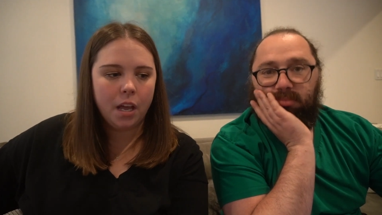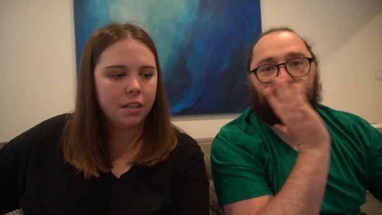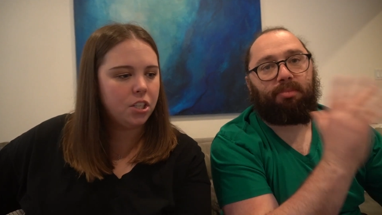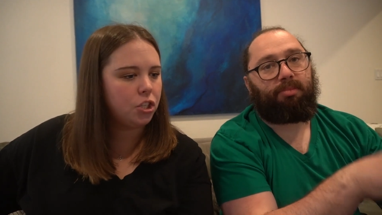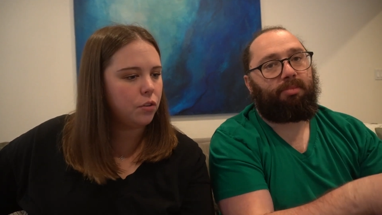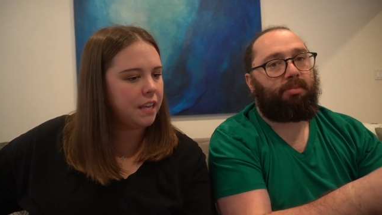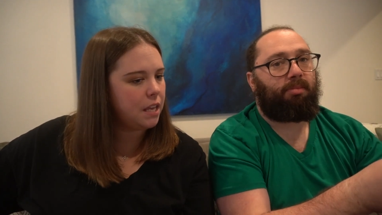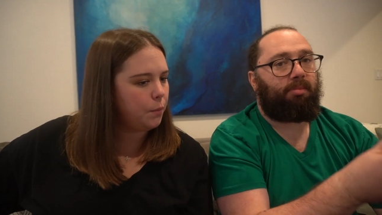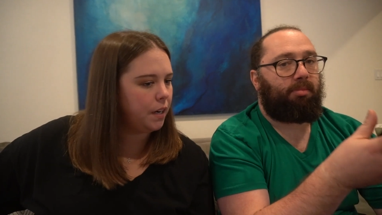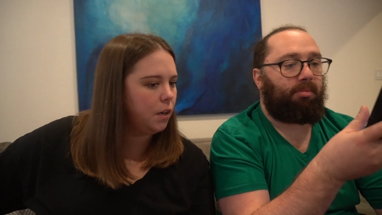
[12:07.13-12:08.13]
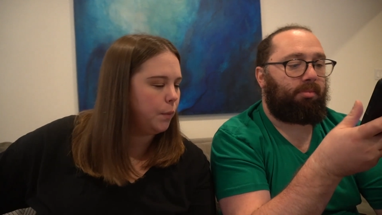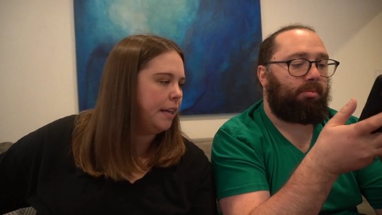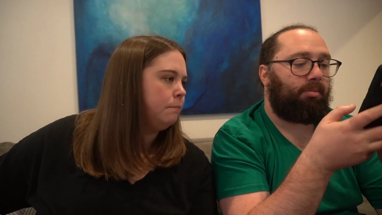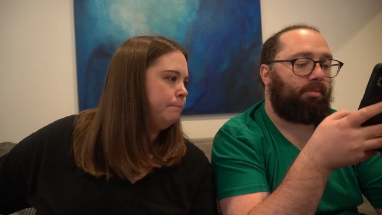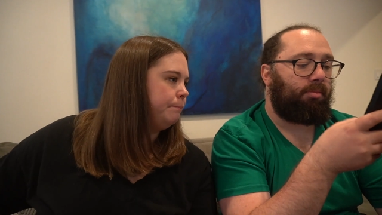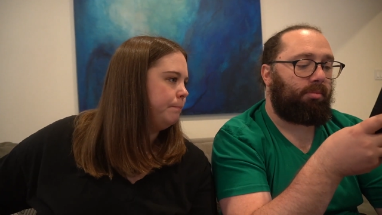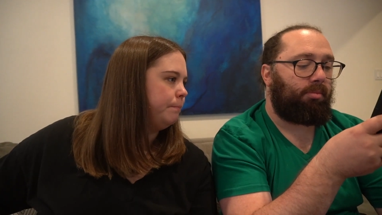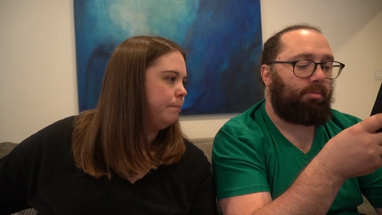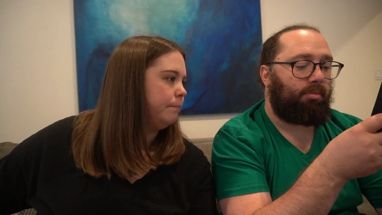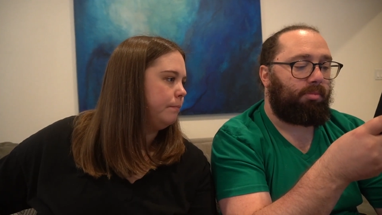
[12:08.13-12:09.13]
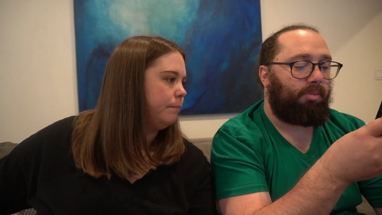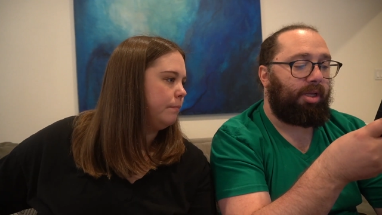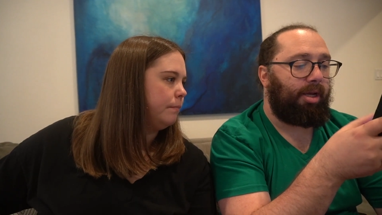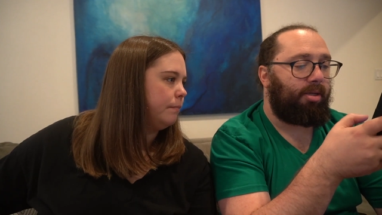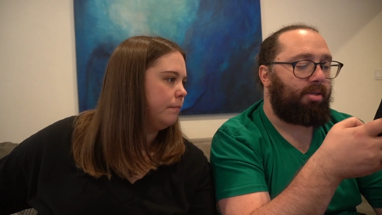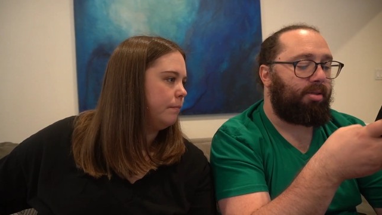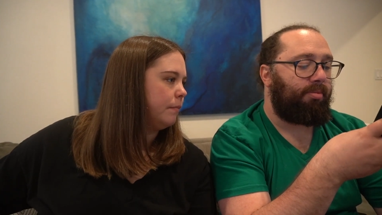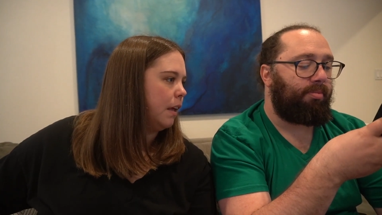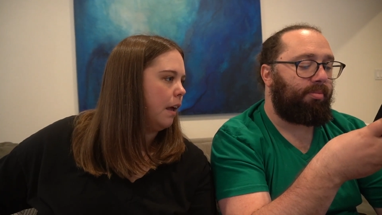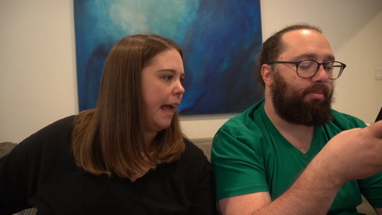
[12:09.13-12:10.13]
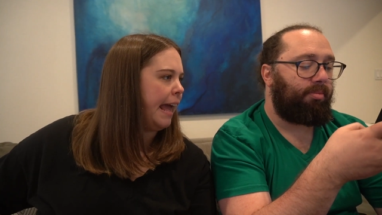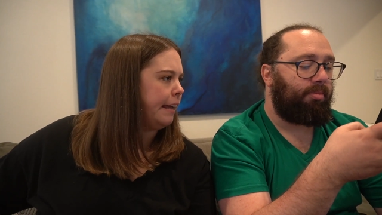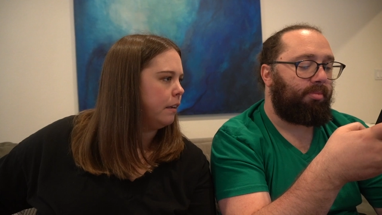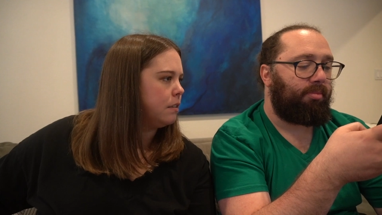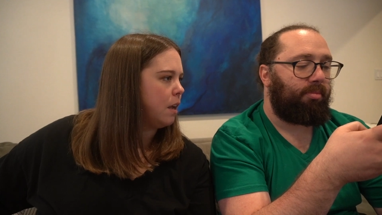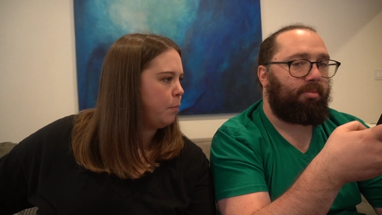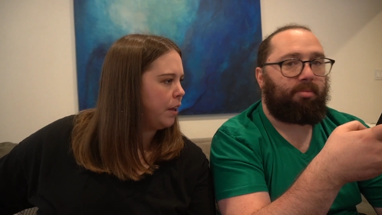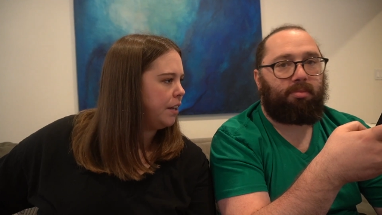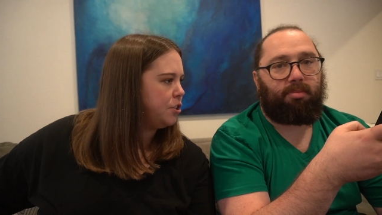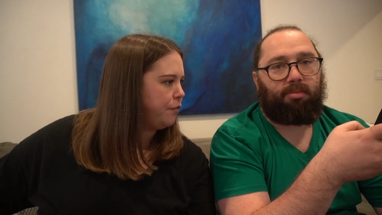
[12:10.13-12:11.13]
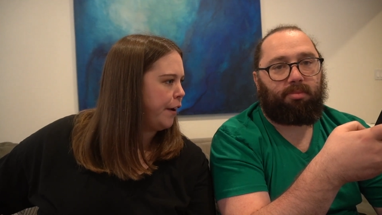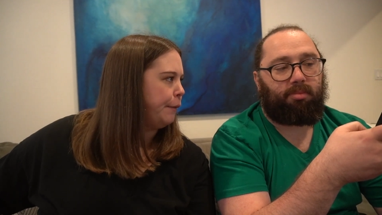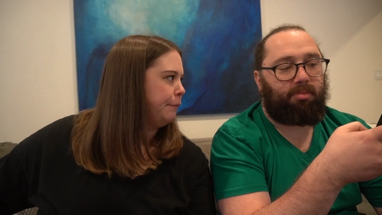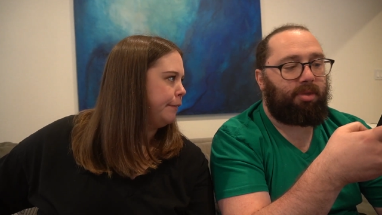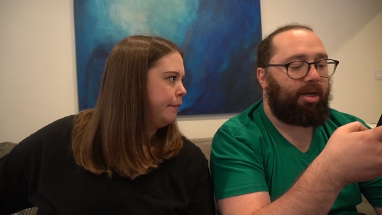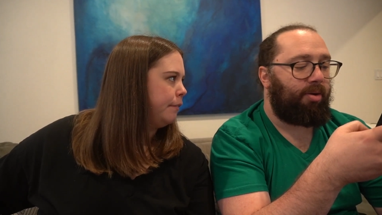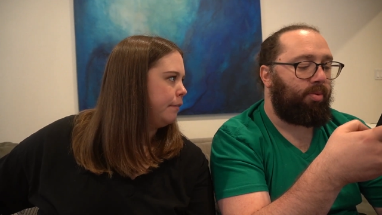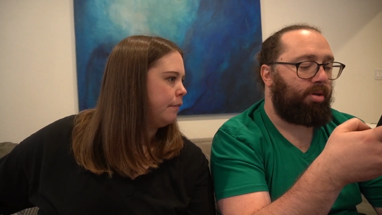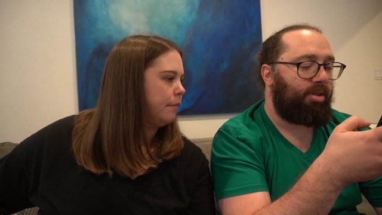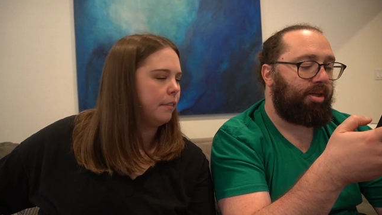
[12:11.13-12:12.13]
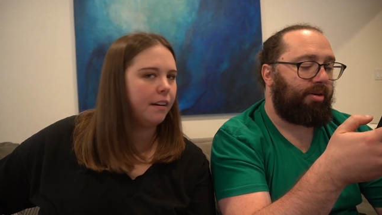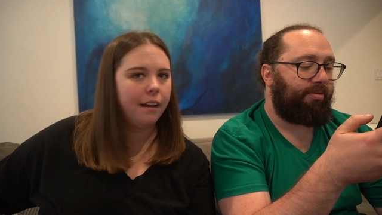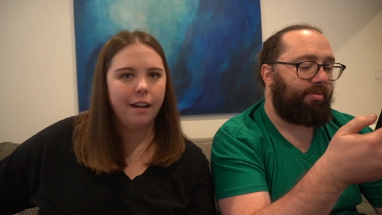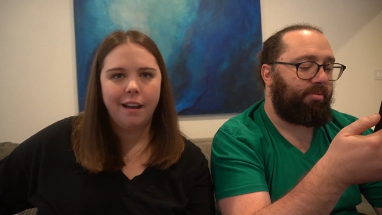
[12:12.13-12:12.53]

Speaker 1: Did you think you were going to win?
Speaker 2: Yes.
Speaker 1: Hey, stop looking at your phone.
Speaker 2: I got work stuff.